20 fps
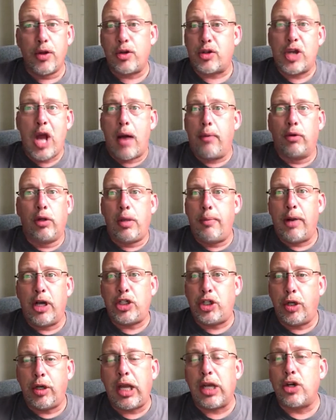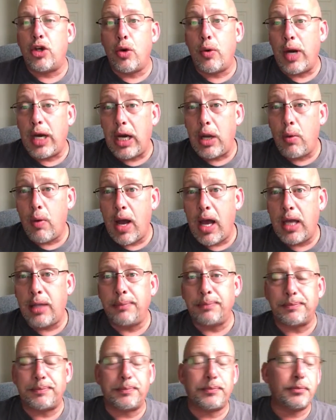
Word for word: there's not really much you can do anyway.